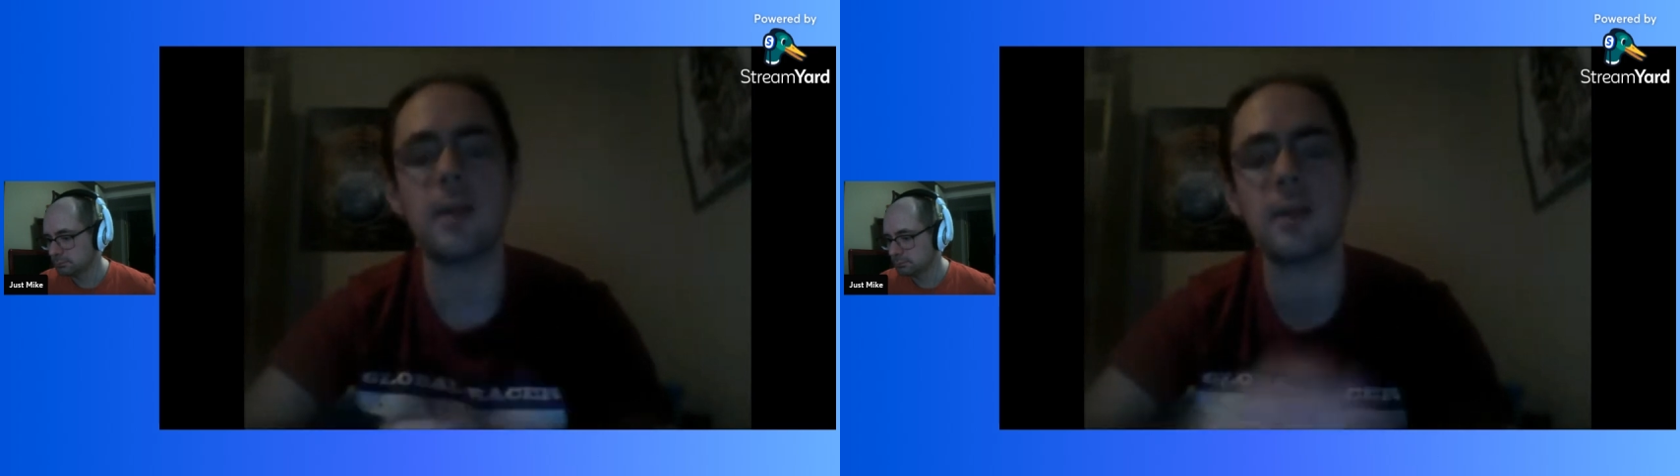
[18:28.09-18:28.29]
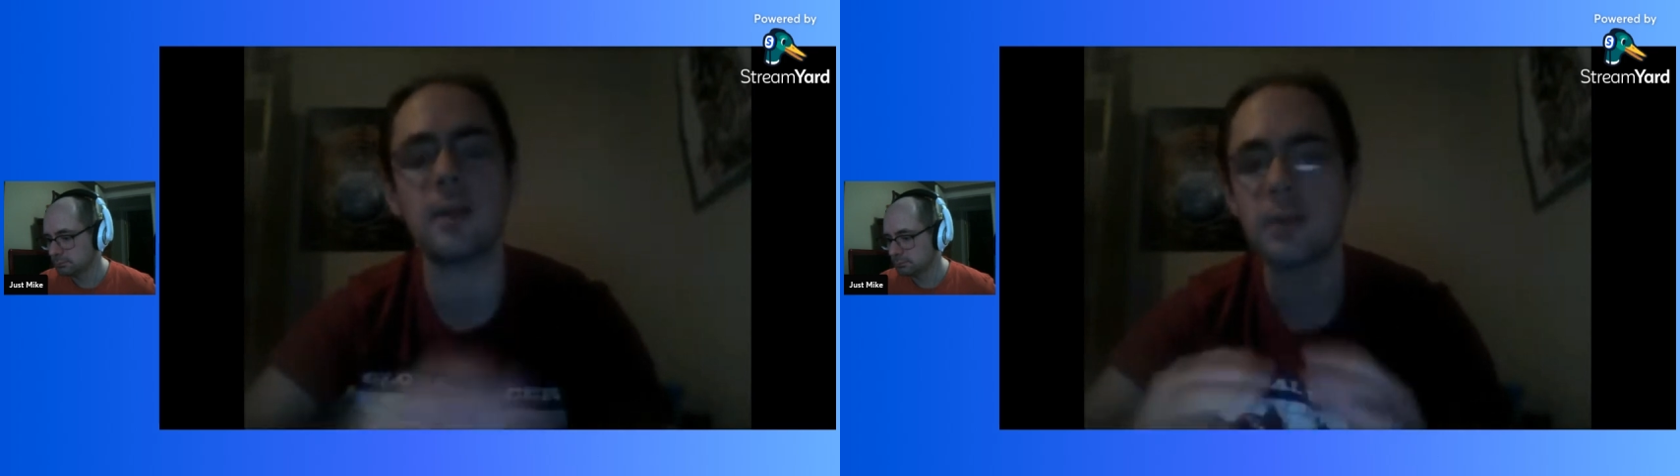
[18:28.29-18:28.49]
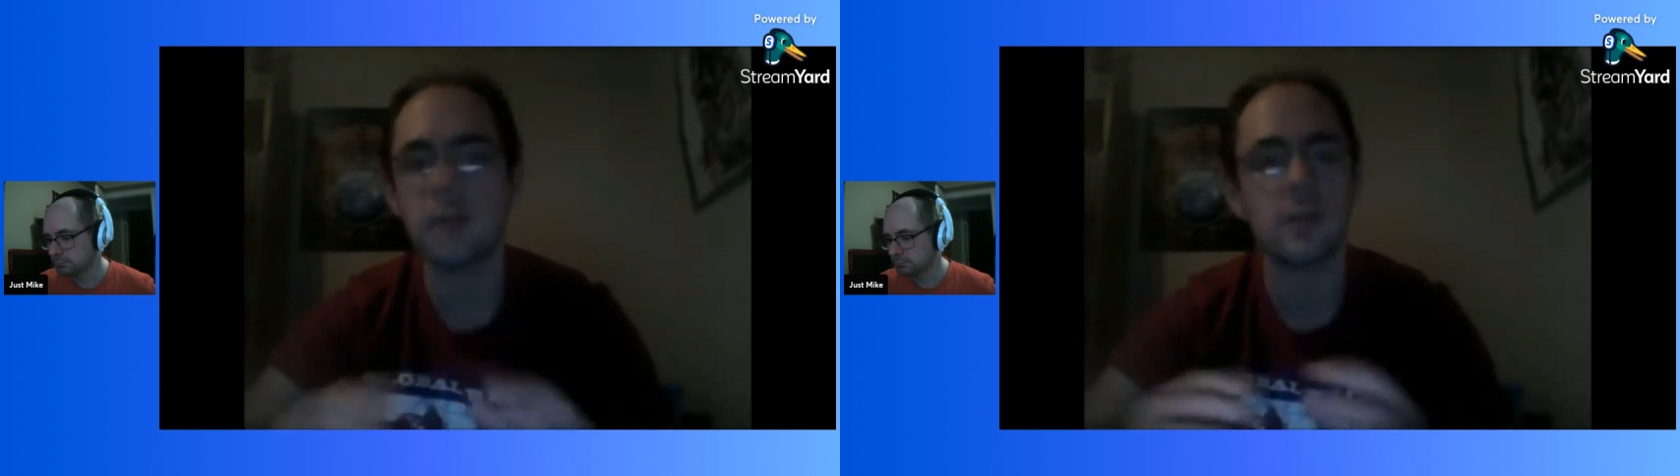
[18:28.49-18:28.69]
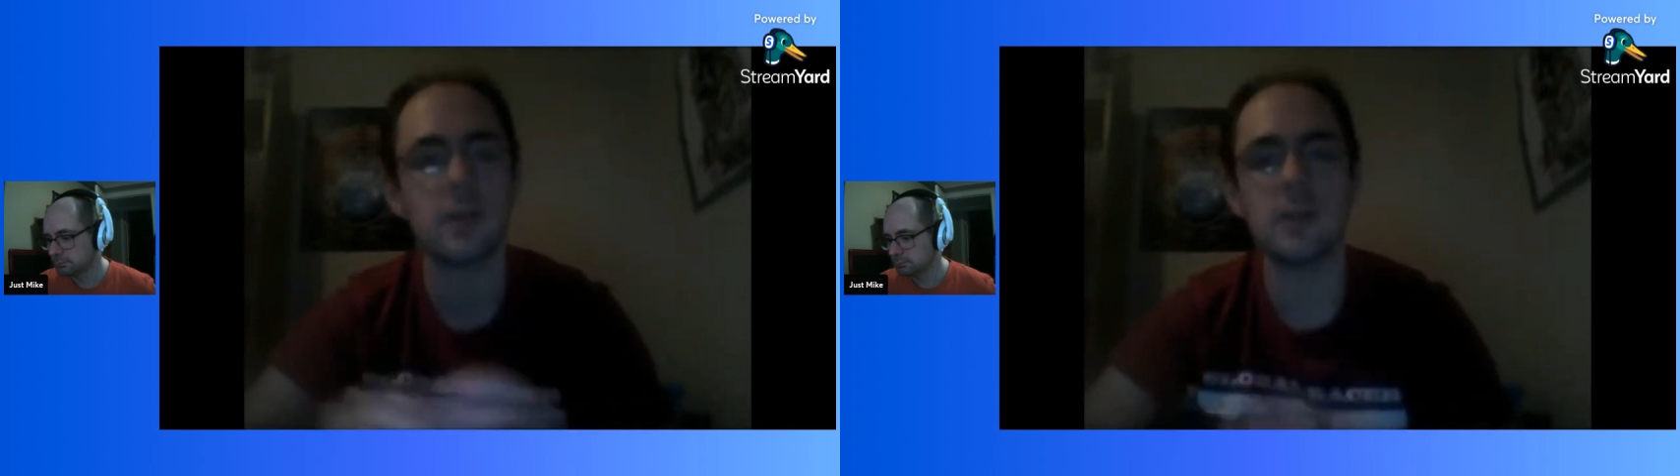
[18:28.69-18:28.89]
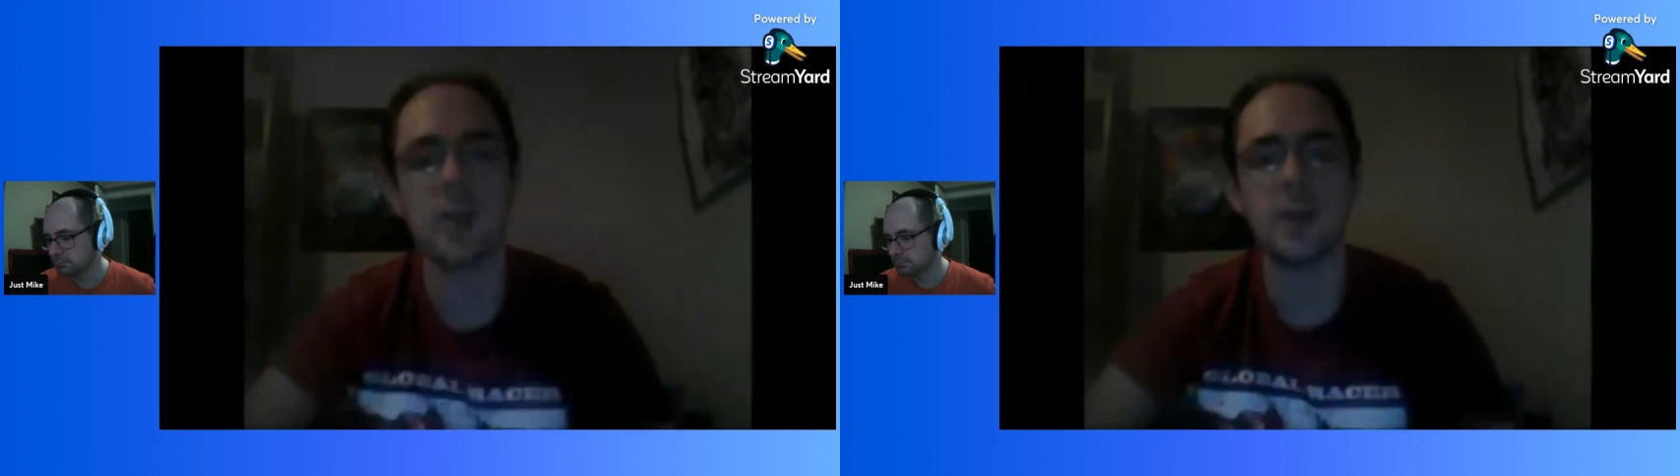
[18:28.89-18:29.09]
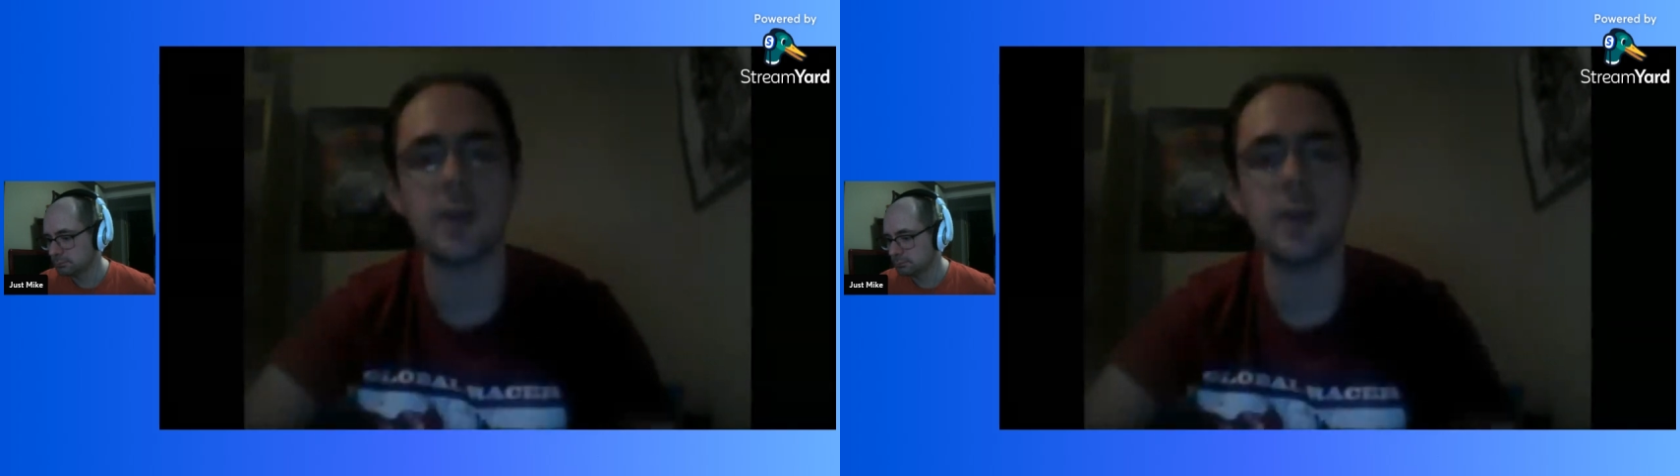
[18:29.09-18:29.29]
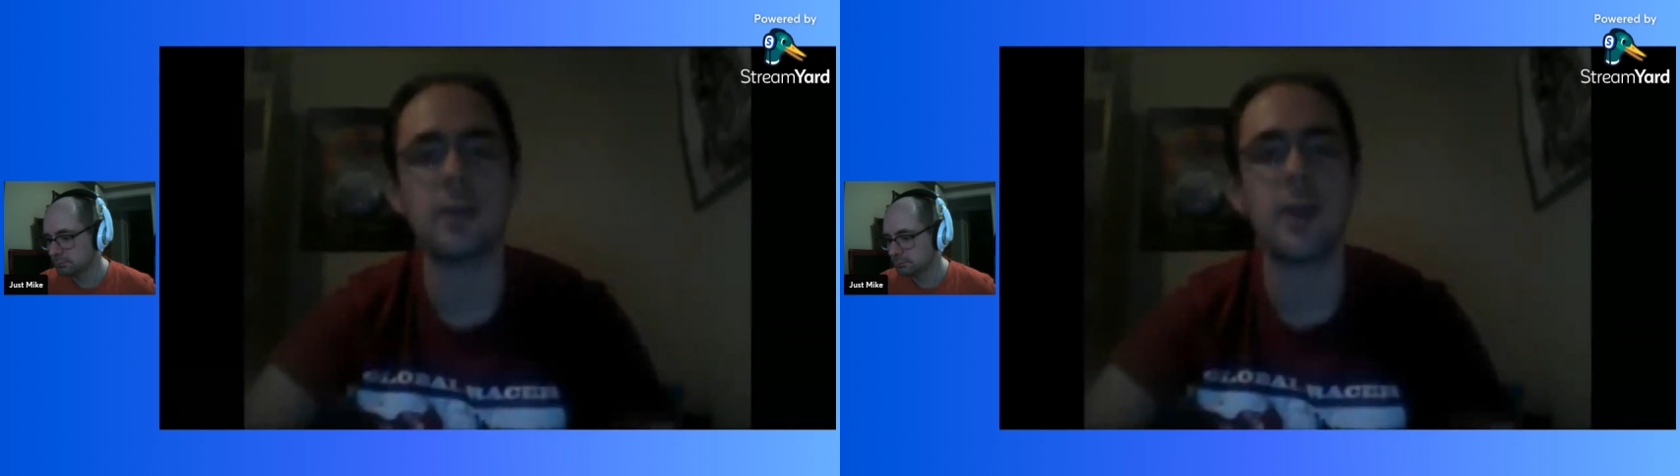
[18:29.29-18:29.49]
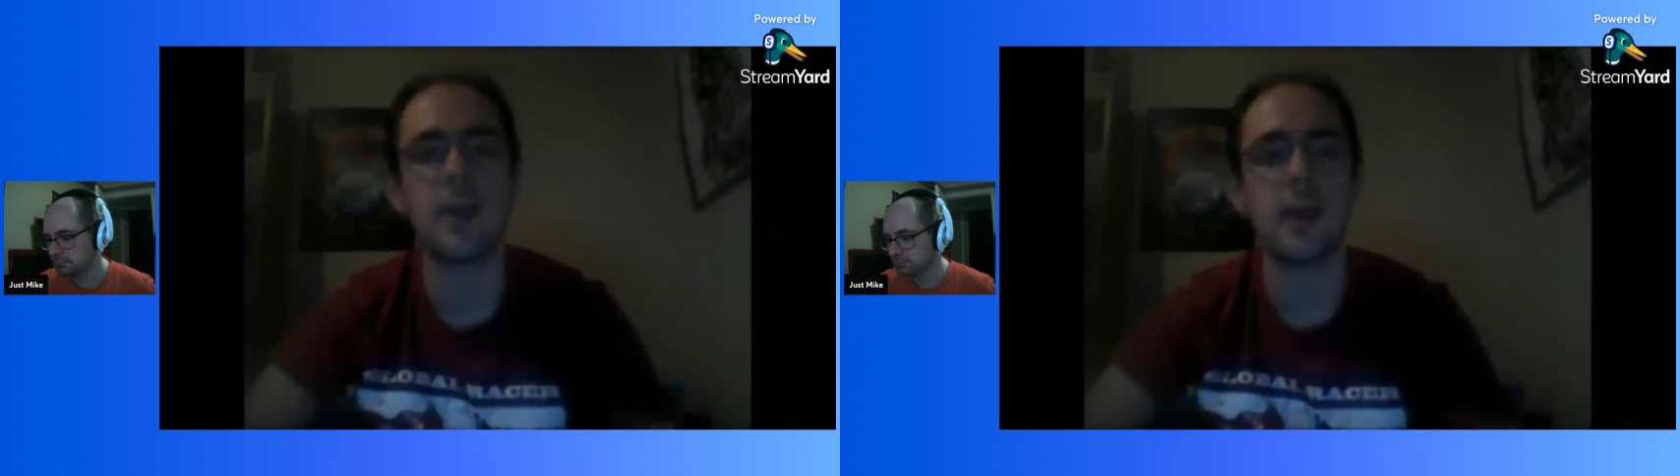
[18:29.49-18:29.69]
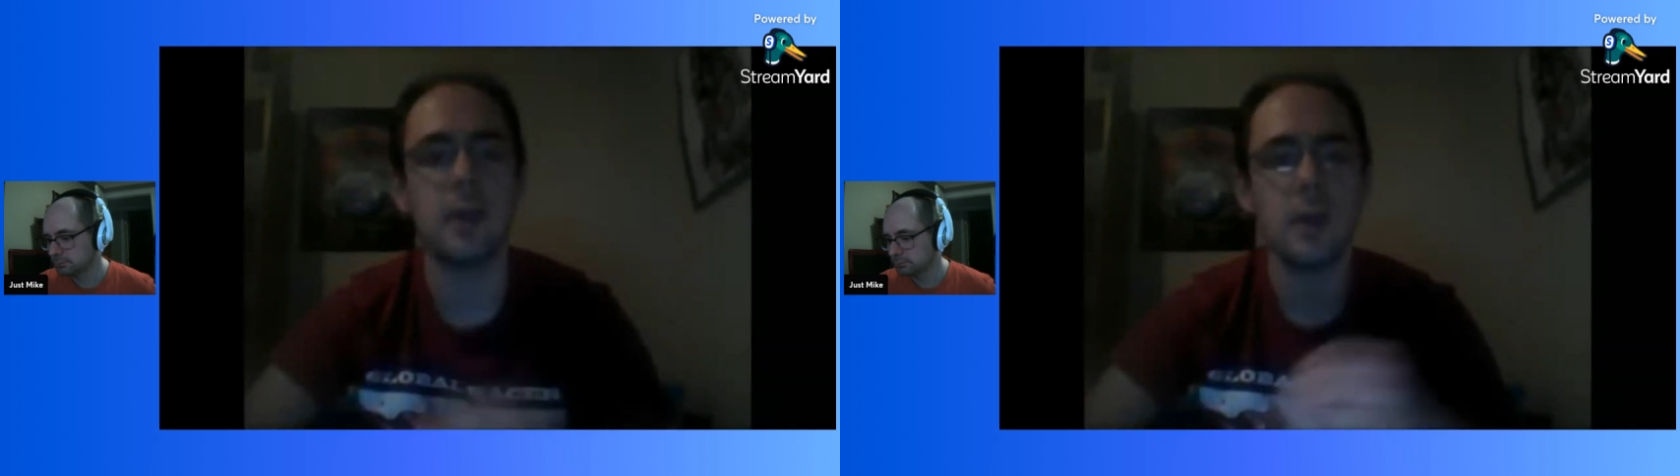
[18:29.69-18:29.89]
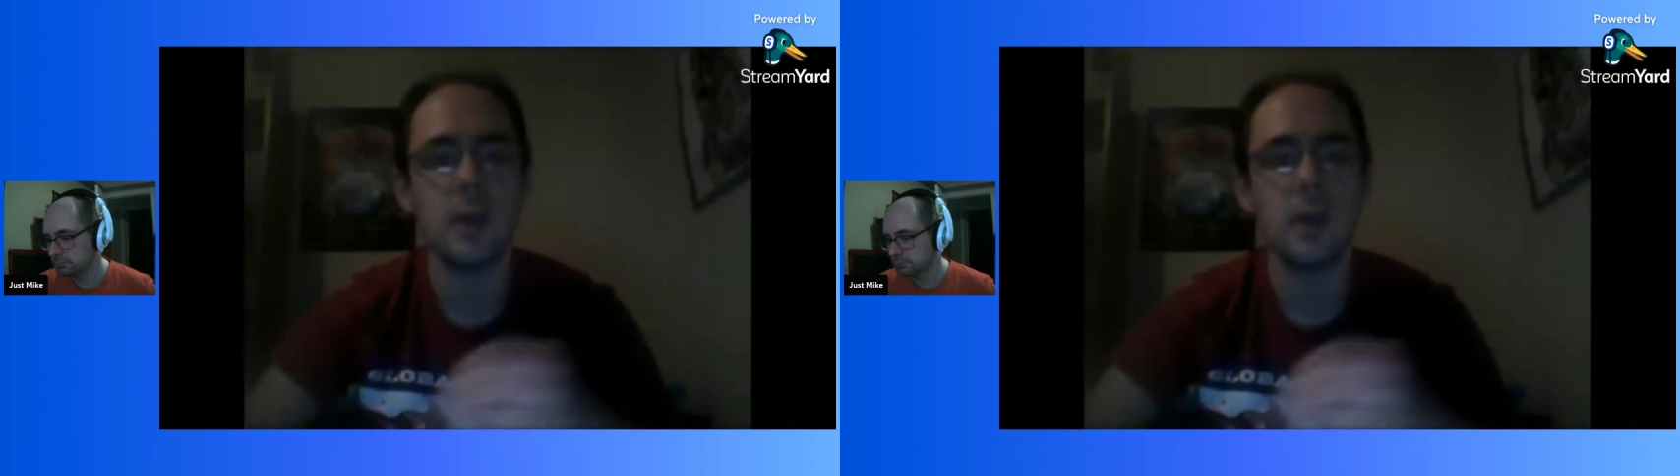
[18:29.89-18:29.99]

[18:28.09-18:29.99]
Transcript: definitely not like that,